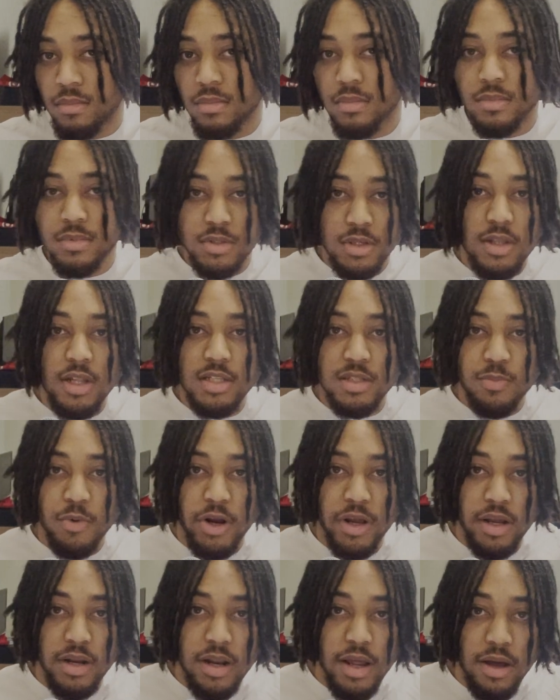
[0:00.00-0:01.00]
So let's
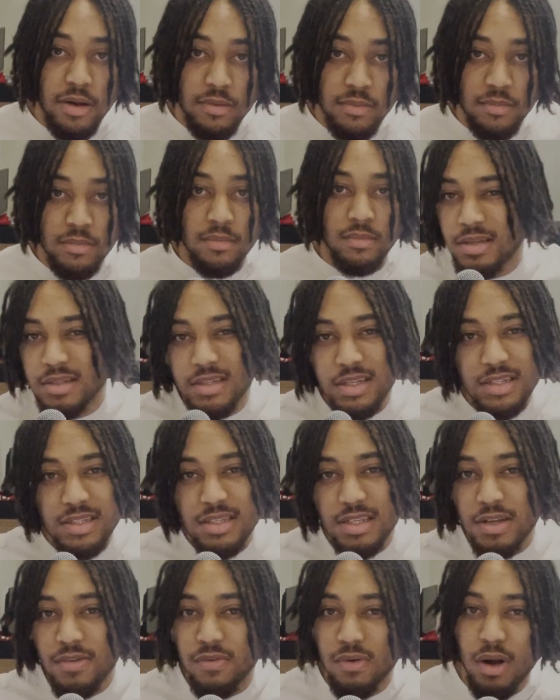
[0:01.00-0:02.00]
break it down. Since
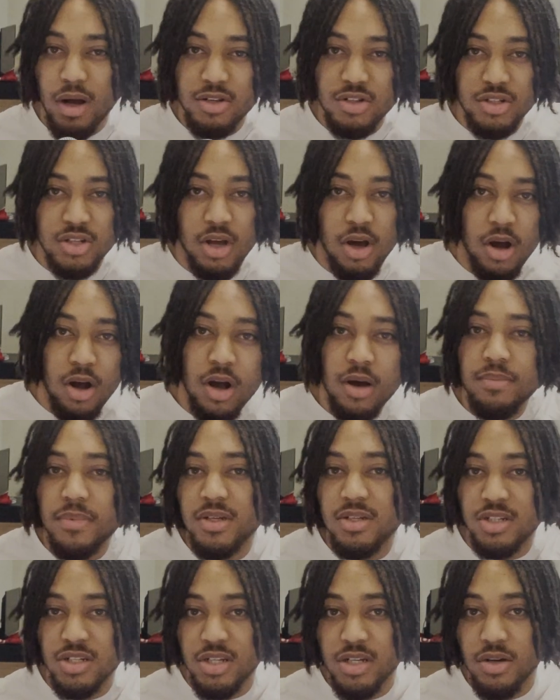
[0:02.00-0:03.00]
Steve Rogers hung up the
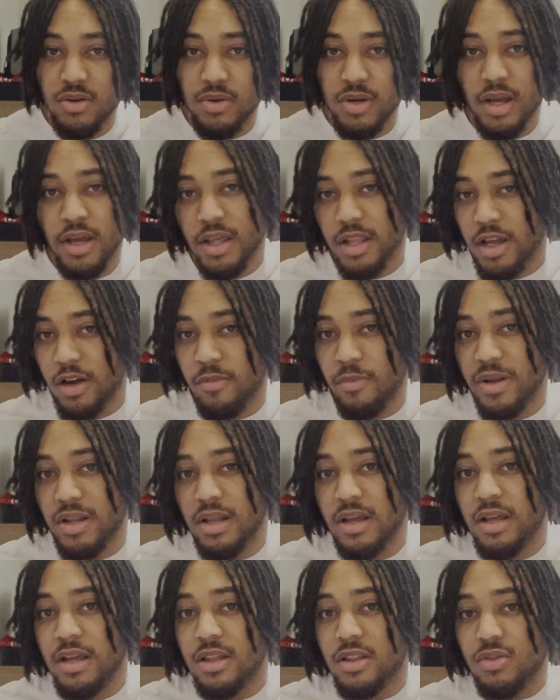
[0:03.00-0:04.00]
shield, there have been
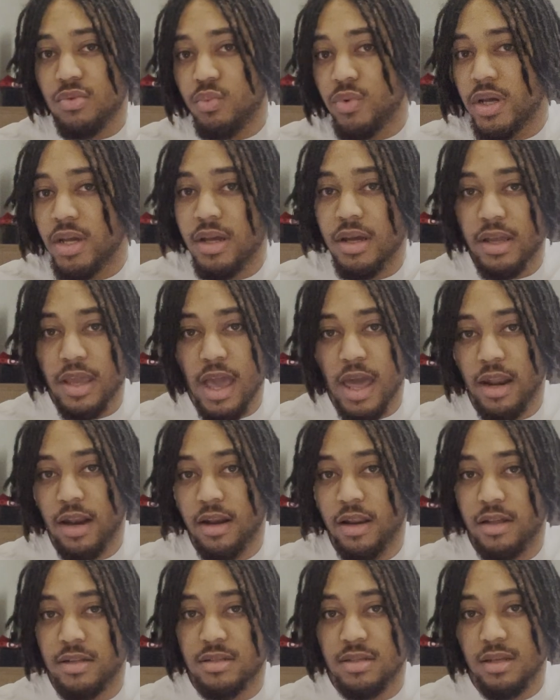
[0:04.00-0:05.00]
3
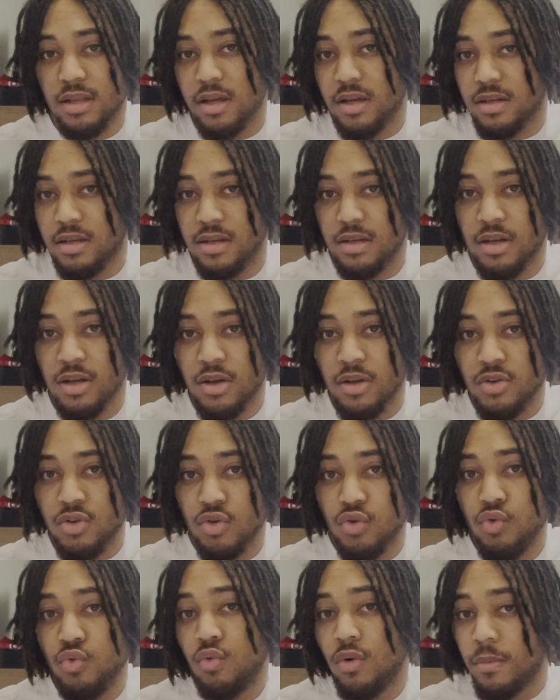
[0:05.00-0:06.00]
candidates selected
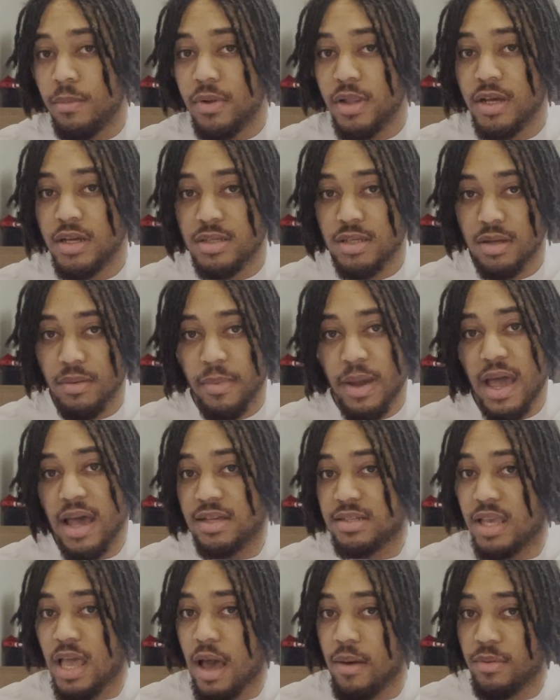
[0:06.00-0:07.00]
to replace him
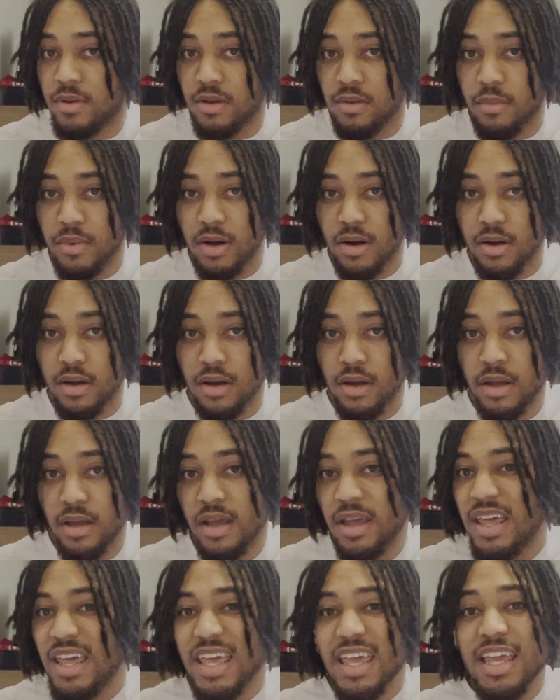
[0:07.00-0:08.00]
as Captain America,
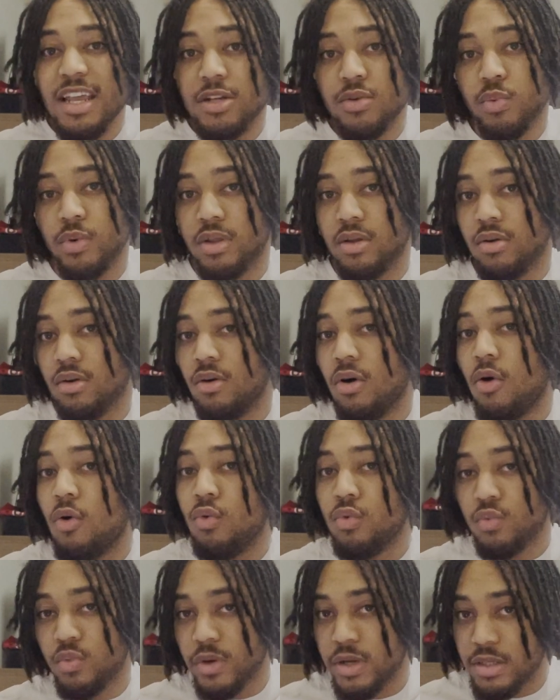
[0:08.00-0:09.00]
each with their
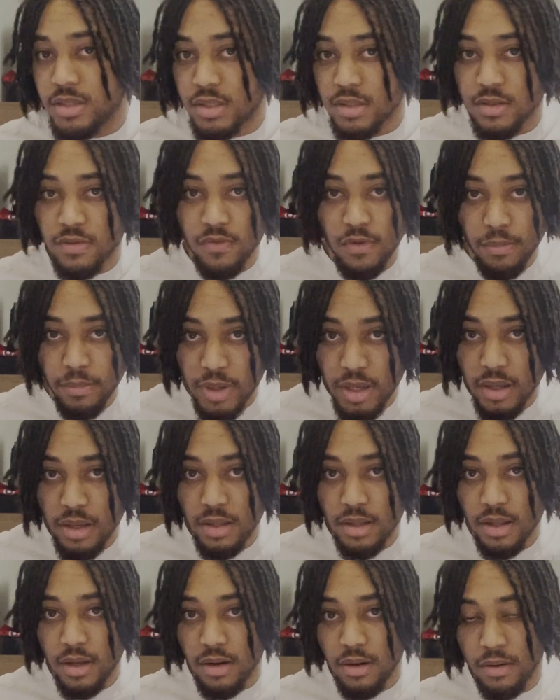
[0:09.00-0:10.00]
own reasons for being
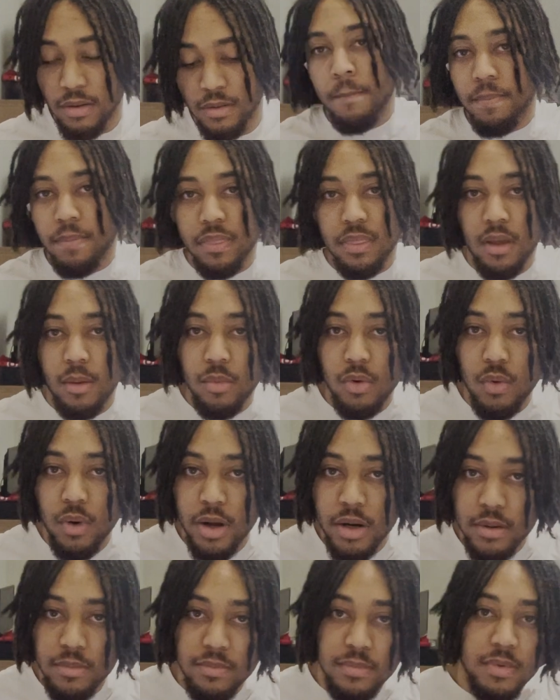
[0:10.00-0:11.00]
there. Number
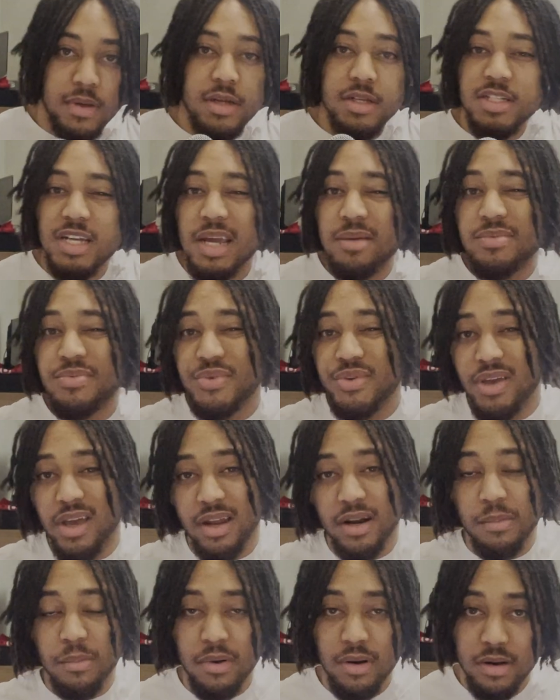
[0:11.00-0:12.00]
1, James
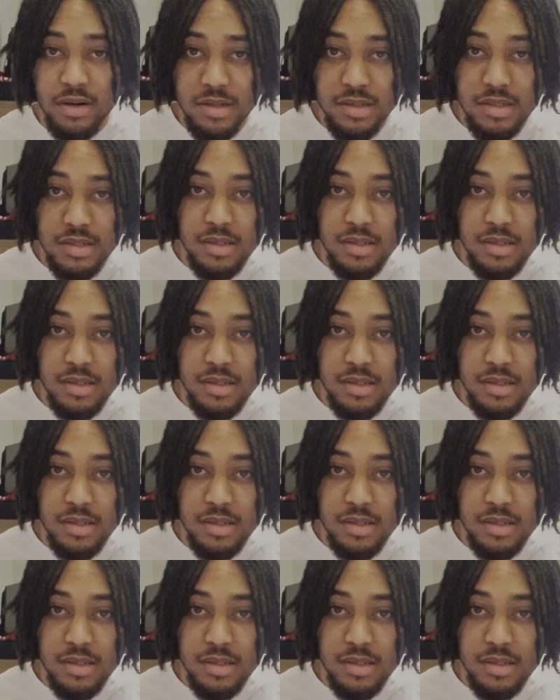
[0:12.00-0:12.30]
Buchanan Barnes,